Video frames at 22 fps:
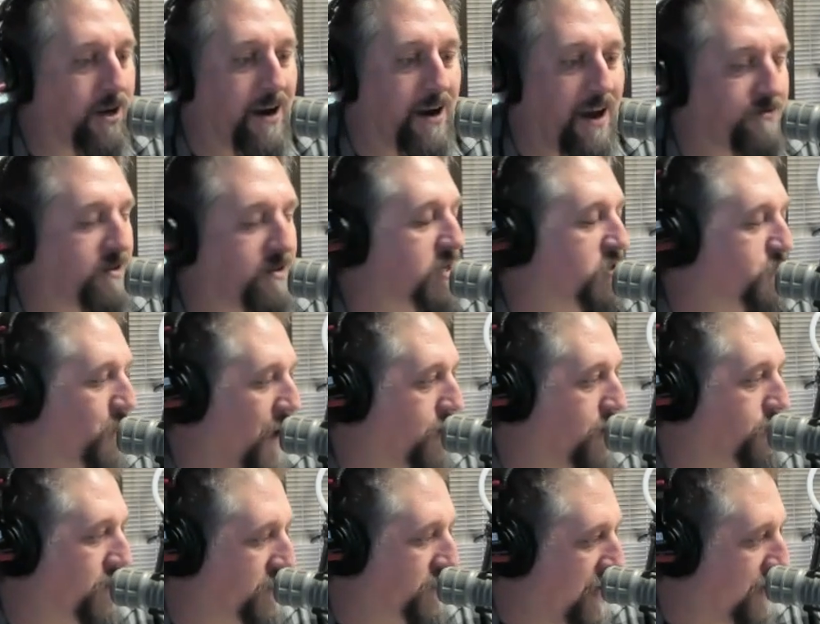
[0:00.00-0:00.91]
of what we're going to have to
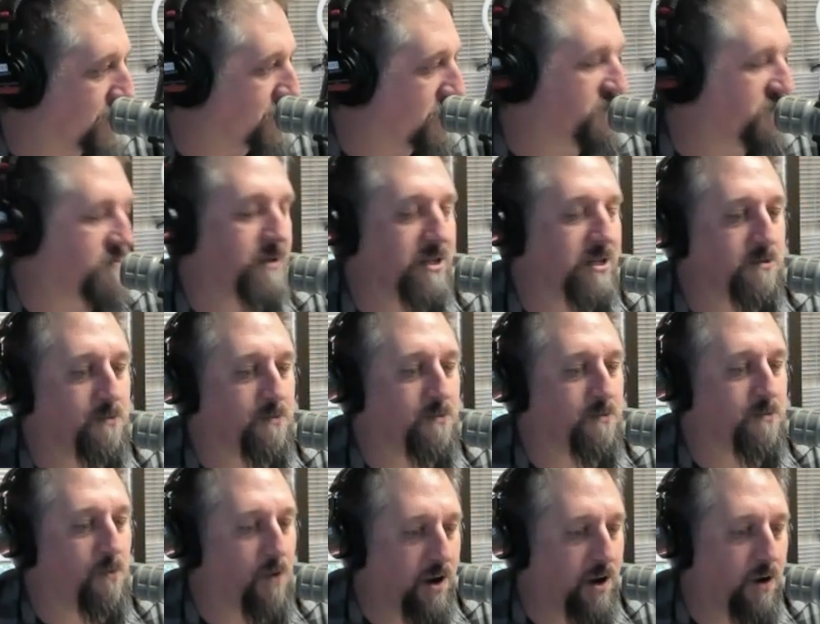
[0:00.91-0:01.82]
expect with Texas from
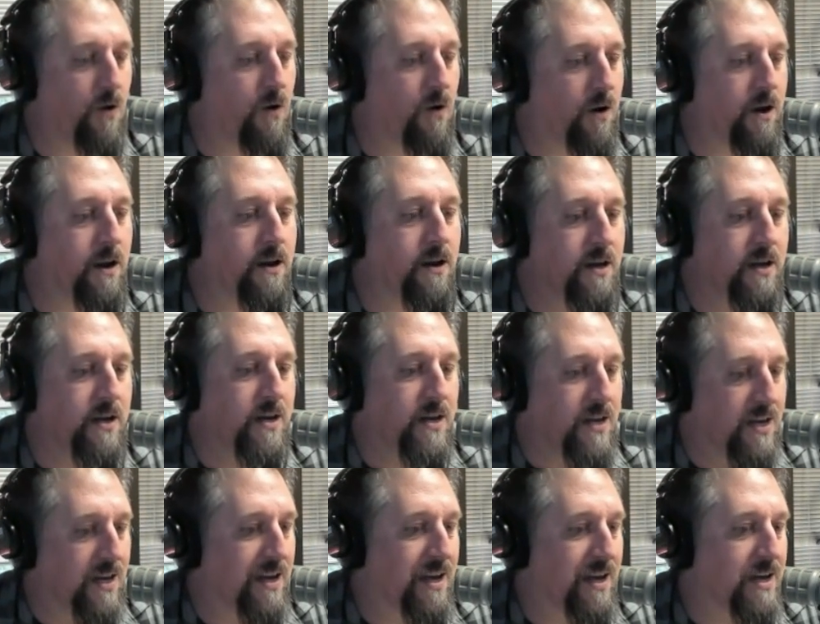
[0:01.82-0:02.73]
this point on
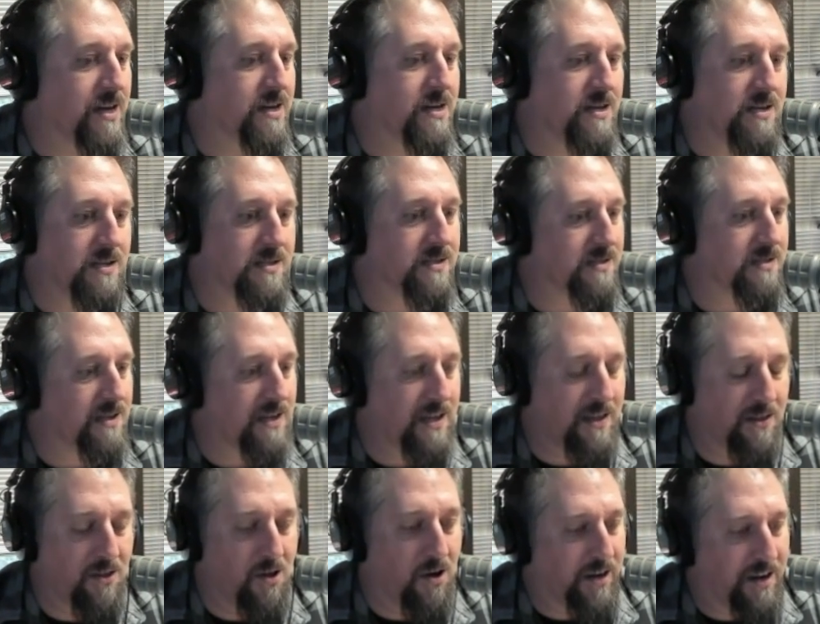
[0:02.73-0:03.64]
is,
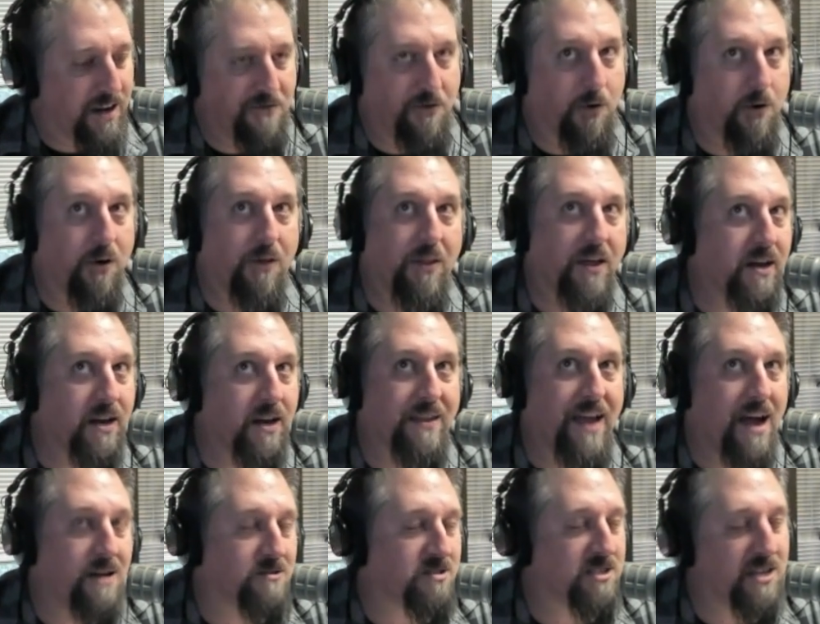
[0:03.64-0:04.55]
look, if we're only
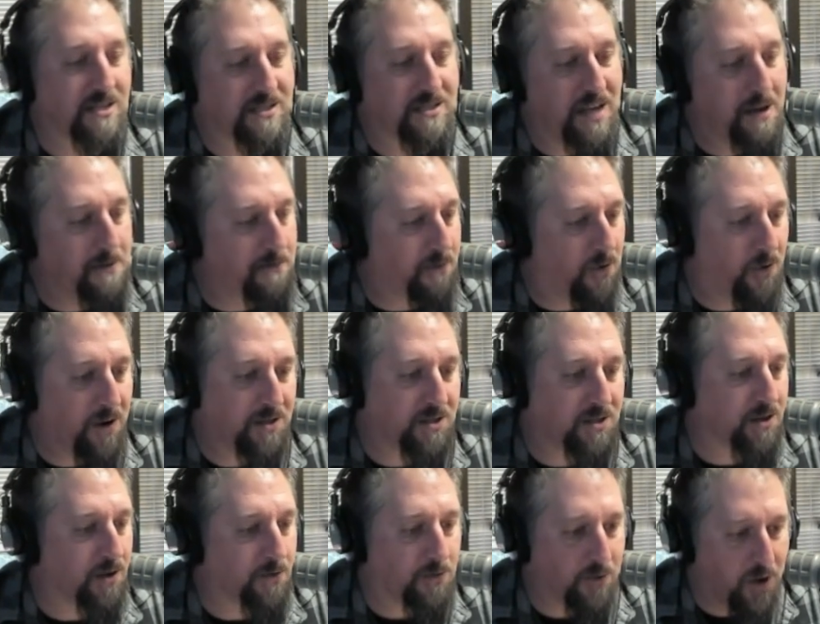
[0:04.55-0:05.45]
going to allow 16
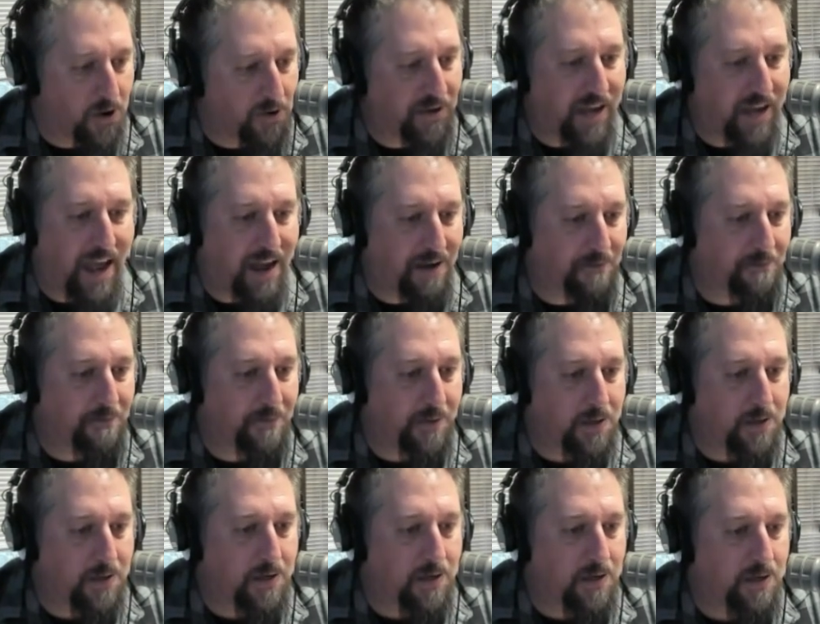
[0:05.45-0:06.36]
points on a road
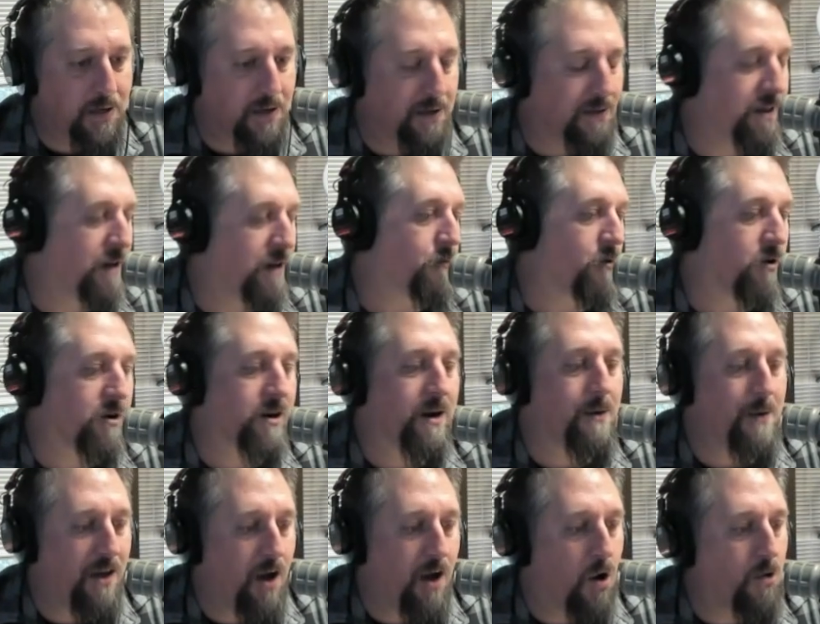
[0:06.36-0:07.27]
game, then
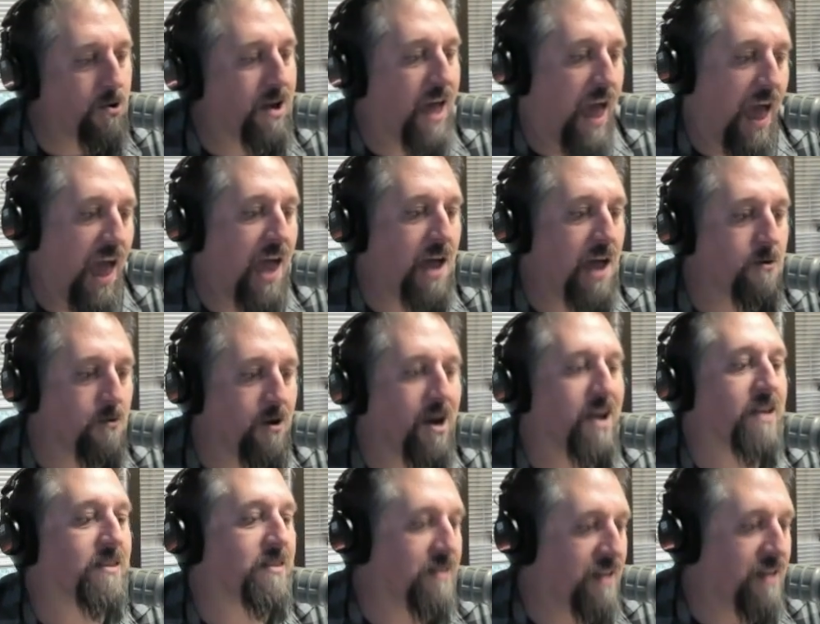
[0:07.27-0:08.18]
we're going to be
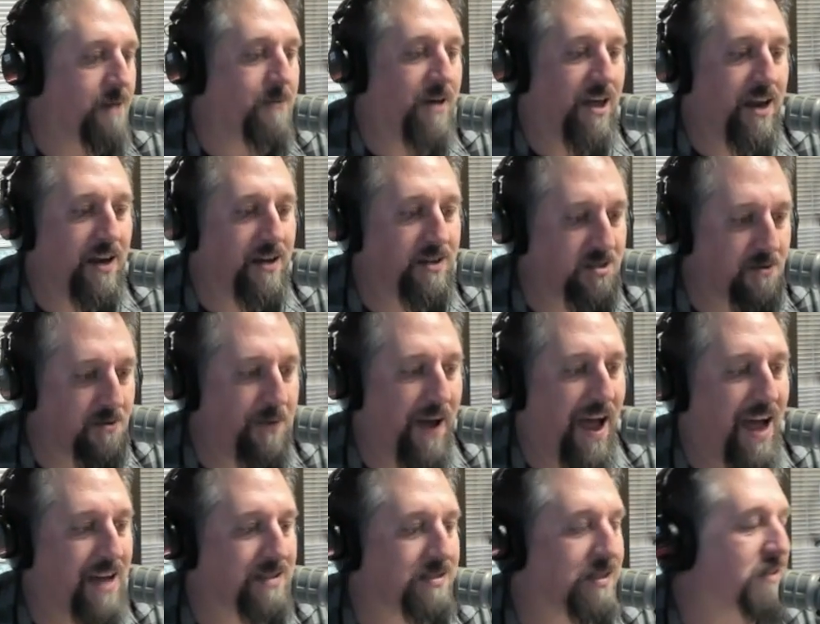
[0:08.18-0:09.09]
okay with them hitting
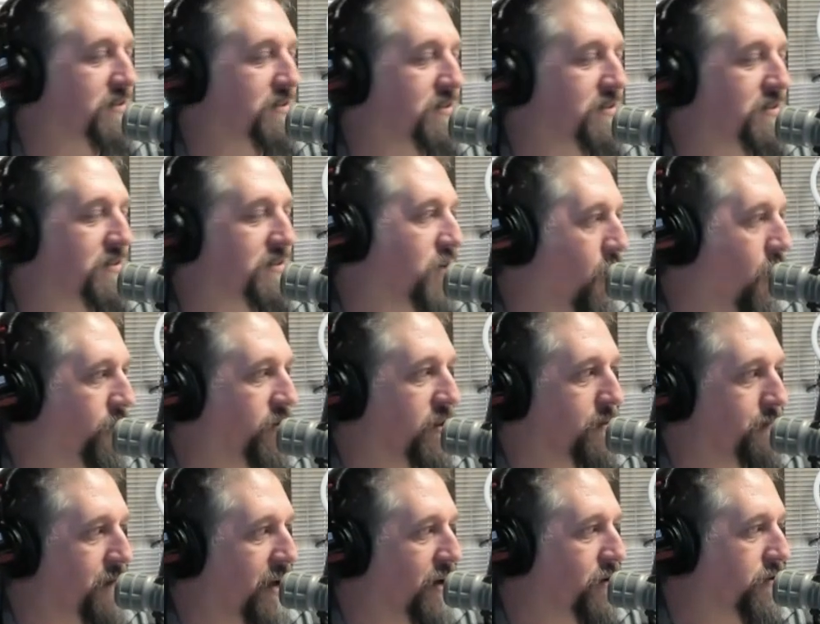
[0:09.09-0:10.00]
some passes
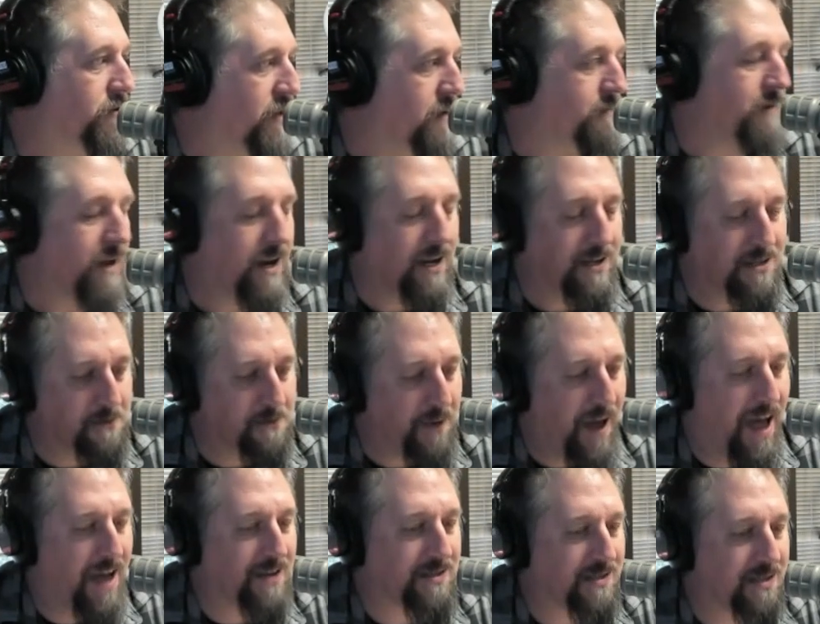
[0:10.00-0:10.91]
over the middle and them hitting
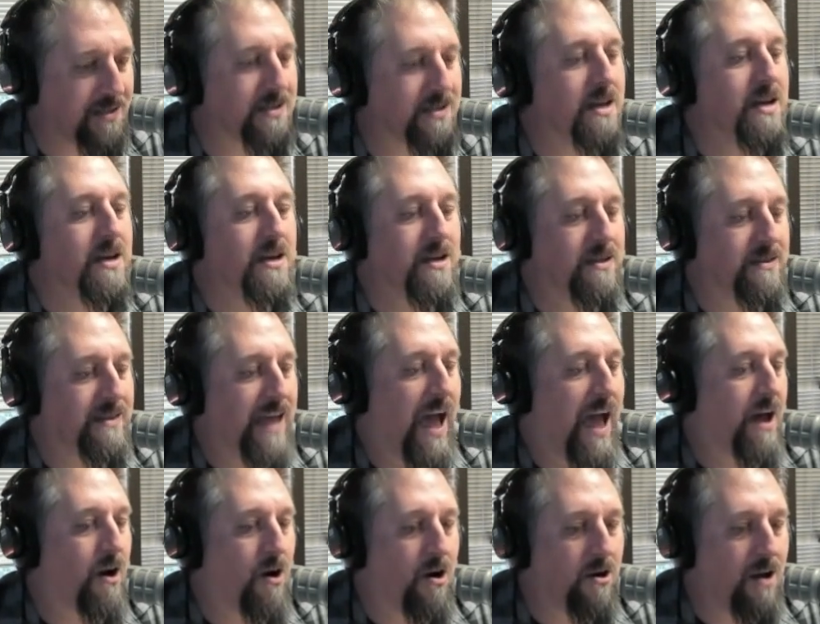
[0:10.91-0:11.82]
some passes
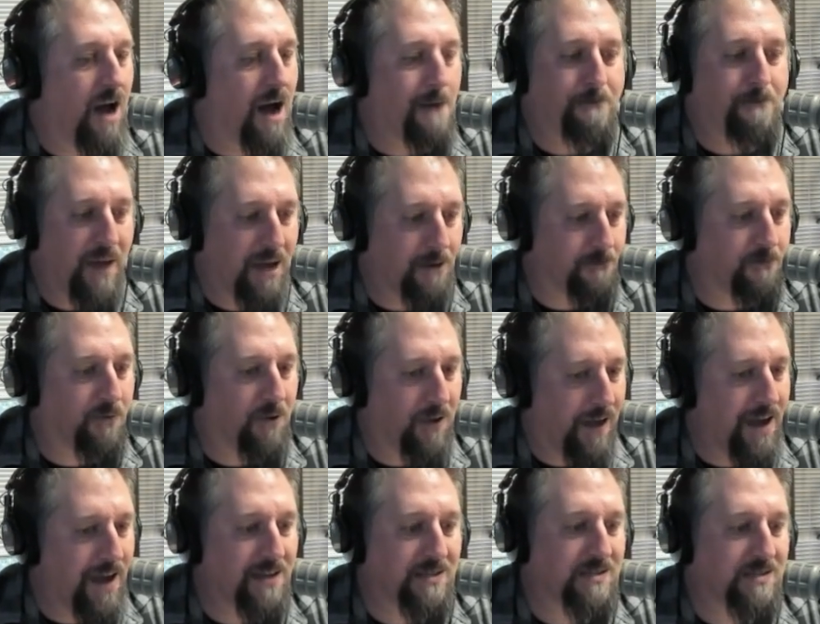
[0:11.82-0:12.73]
that are not big
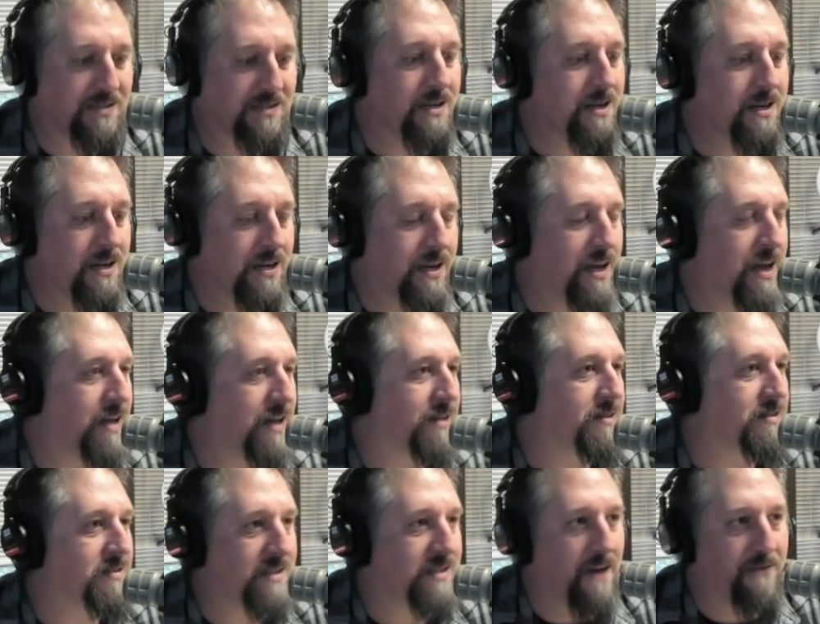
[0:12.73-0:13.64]
plays
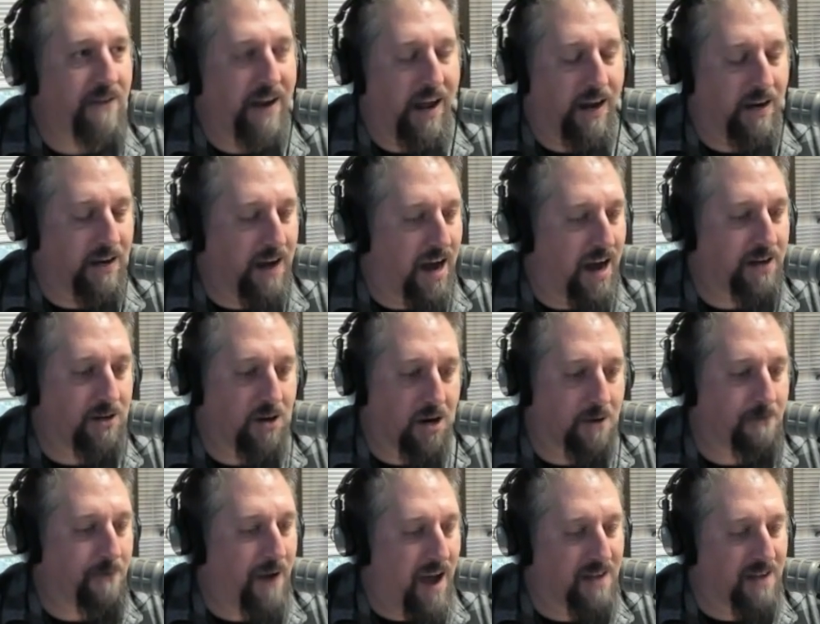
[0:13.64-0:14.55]
in 7, 8,
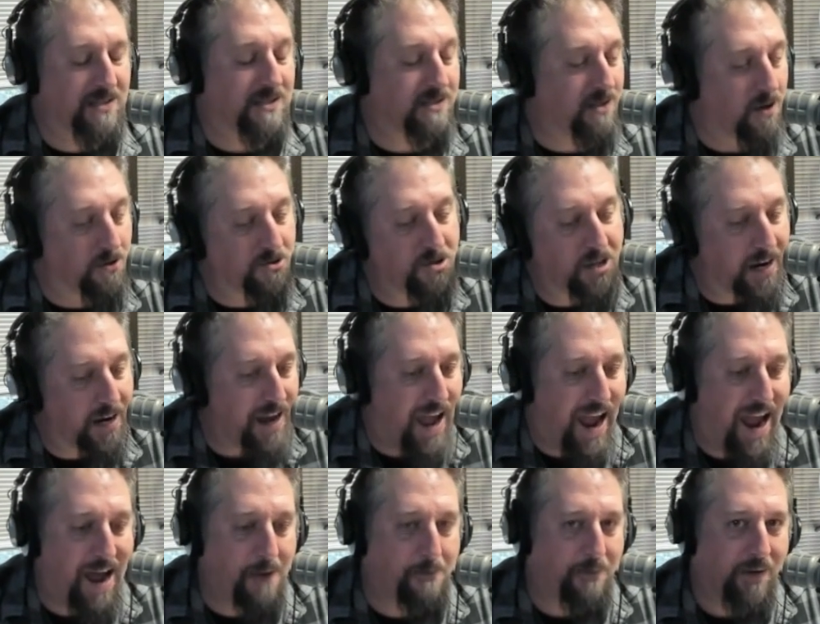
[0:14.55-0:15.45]
9-yard passes. Those are
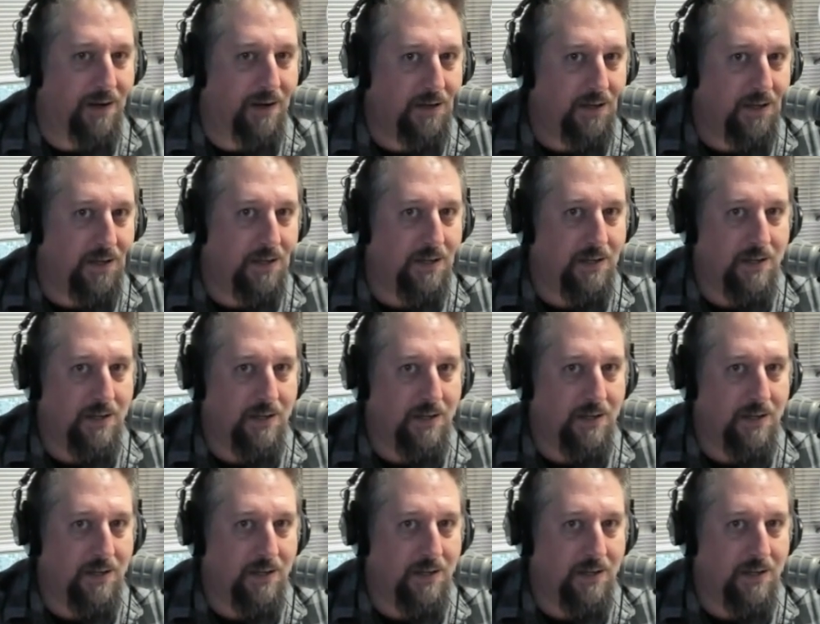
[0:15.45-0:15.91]
going to happen.